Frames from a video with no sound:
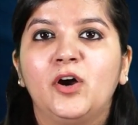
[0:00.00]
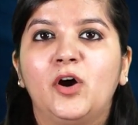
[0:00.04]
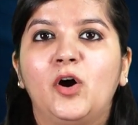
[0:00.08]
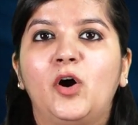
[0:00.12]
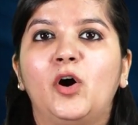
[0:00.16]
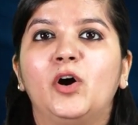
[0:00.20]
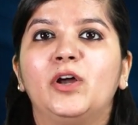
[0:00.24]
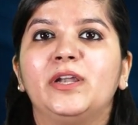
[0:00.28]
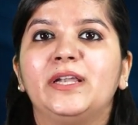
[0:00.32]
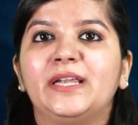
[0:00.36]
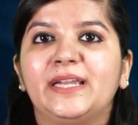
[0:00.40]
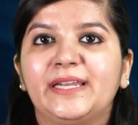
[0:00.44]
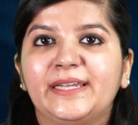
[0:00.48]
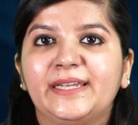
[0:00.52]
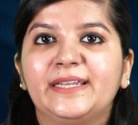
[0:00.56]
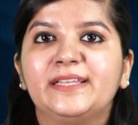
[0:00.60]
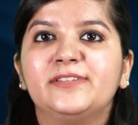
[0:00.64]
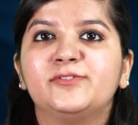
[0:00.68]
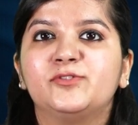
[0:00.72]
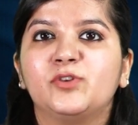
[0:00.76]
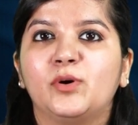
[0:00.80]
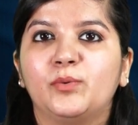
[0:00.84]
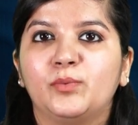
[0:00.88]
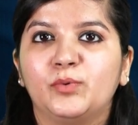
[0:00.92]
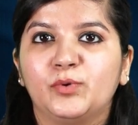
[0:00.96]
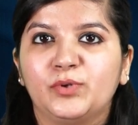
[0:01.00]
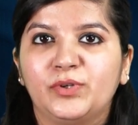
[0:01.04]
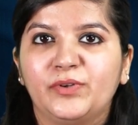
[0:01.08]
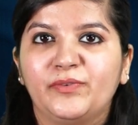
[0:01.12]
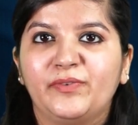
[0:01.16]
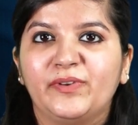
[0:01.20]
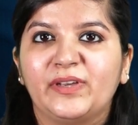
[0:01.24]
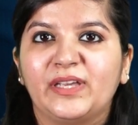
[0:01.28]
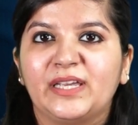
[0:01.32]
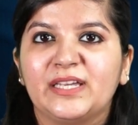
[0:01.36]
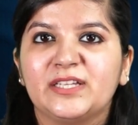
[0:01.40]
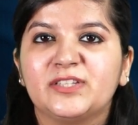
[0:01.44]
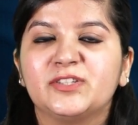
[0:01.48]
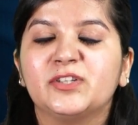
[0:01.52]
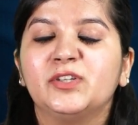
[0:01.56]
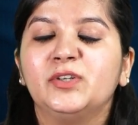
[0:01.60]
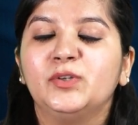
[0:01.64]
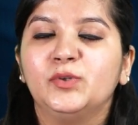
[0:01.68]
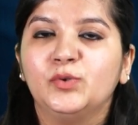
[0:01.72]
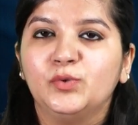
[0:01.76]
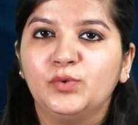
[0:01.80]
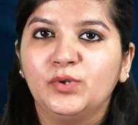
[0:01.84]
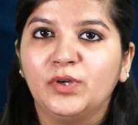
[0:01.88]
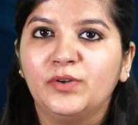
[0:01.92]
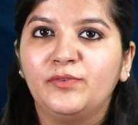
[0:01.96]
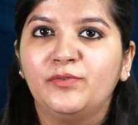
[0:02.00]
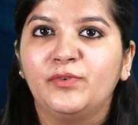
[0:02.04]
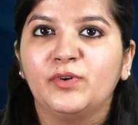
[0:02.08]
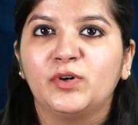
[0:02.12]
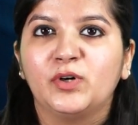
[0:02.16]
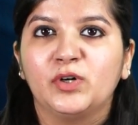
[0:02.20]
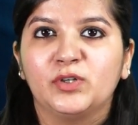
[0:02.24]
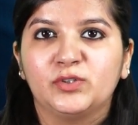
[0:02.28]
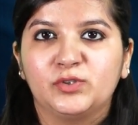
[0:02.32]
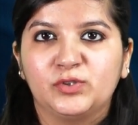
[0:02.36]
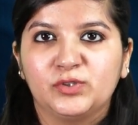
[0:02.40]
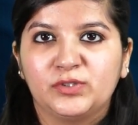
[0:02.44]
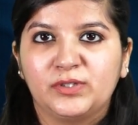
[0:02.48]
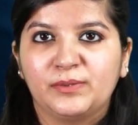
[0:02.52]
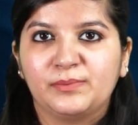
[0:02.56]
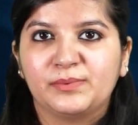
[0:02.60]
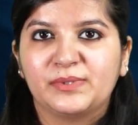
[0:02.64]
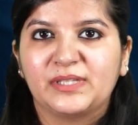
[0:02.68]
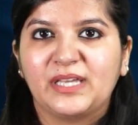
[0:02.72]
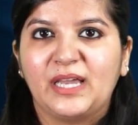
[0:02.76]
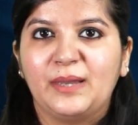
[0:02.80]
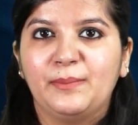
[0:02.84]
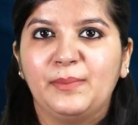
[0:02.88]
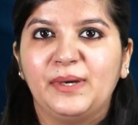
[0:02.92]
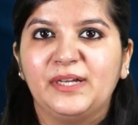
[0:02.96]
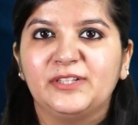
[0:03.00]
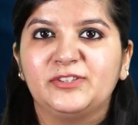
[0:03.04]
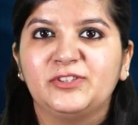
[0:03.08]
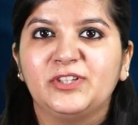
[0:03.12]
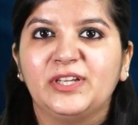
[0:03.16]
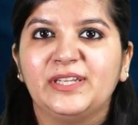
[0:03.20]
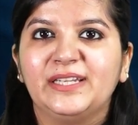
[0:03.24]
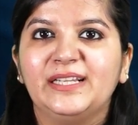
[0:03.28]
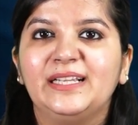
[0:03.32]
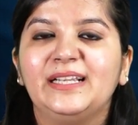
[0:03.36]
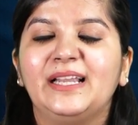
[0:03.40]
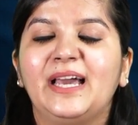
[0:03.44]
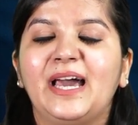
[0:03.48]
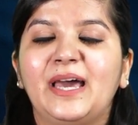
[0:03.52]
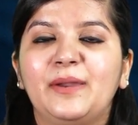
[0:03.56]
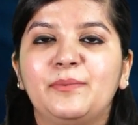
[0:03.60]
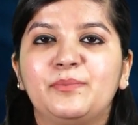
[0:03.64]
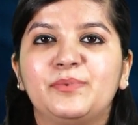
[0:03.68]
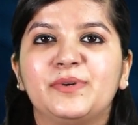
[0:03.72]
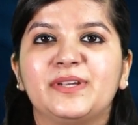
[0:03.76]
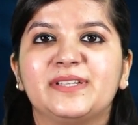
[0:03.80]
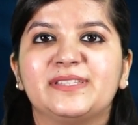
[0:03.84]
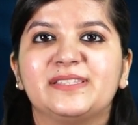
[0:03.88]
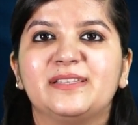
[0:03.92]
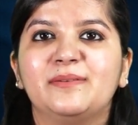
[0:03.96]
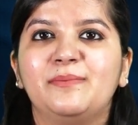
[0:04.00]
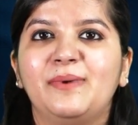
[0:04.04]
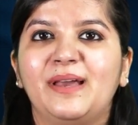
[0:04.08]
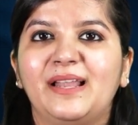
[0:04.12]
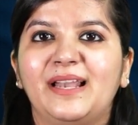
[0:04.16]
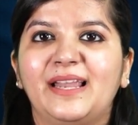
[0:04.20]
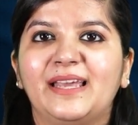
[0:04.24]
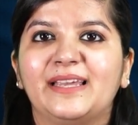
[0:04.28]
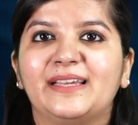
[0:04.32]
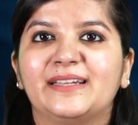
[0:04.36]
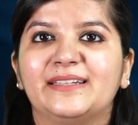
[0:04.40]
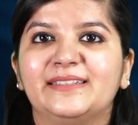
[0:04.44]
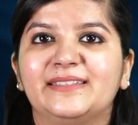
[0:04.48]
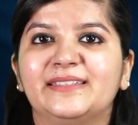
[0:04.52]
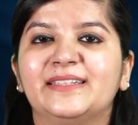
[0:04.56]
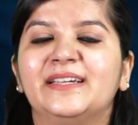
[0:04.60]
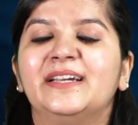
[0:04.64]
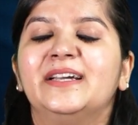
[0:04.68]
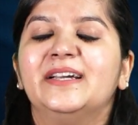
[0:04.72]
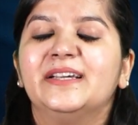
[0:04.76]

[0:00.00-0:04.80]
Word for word: on latest job notification, do not forget to subscribe our channel and press the bell icon.